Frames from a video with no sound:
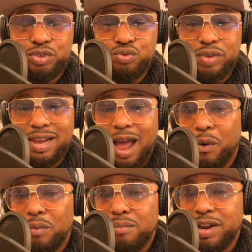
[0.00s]
to get
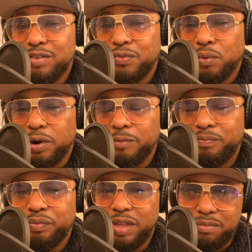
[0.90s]
our money for.
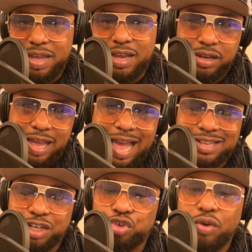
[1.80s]
They make it
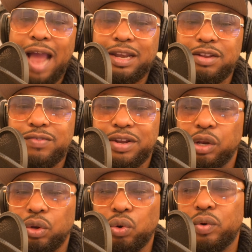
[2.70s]
as attractive and
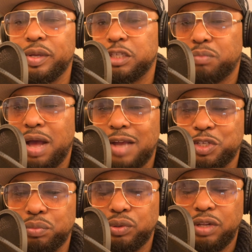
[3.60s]
alluring as
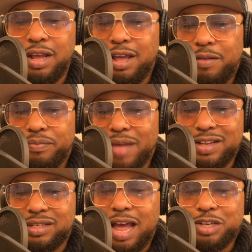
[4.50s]
possible.
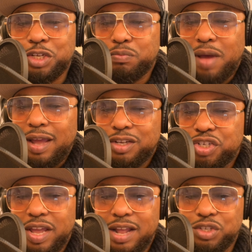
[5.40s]
That's not just by
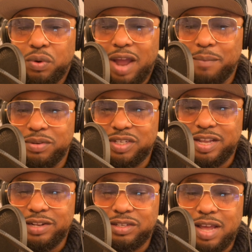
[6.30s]
chance or
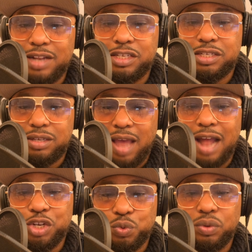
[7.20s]
happenstance. That's
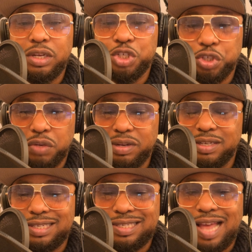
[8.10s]
actual
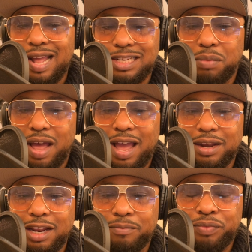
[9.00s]
legitimate science
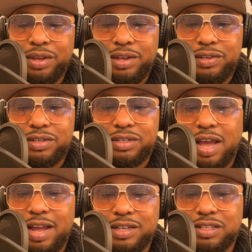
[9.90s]
behind it.
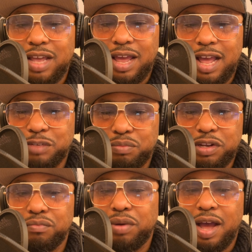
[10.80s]
Science that has
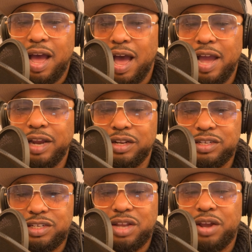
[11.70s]
been behind
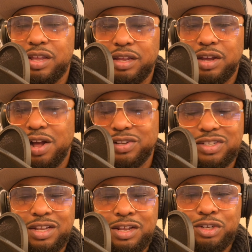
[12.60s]
studying
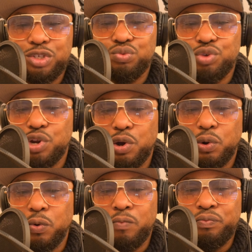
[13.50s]
us to
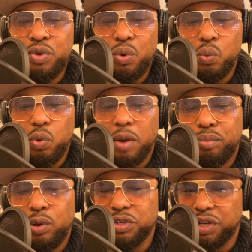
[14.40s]
know what
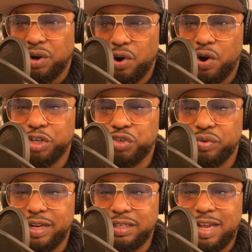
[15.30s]
pulls at our
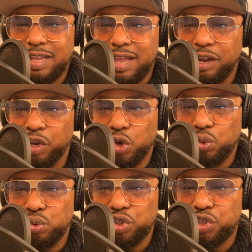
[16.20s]
heartstrings. And that
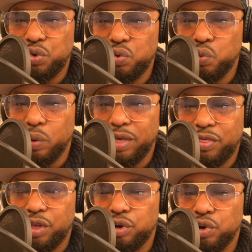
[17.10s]
goes
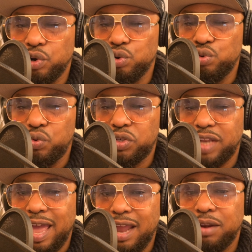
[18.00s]
with news
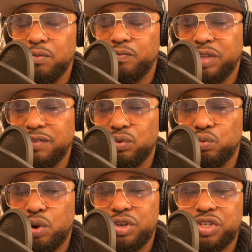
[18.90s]
and
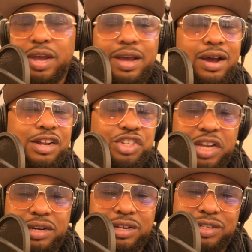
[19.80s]
even worse,
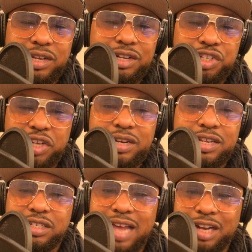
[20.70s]
agendas.
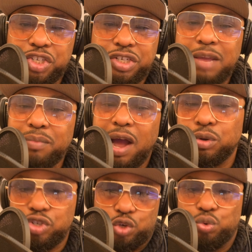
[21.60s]
Agendas that shape
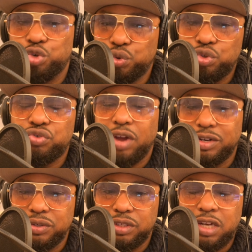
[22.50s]
our social
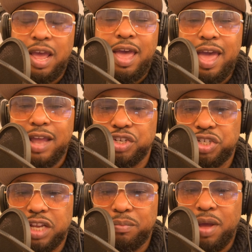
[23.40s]
structures and
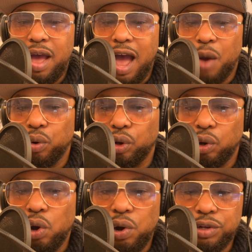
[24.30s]
shape our
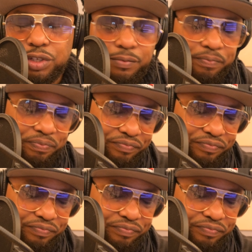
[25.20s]
laws.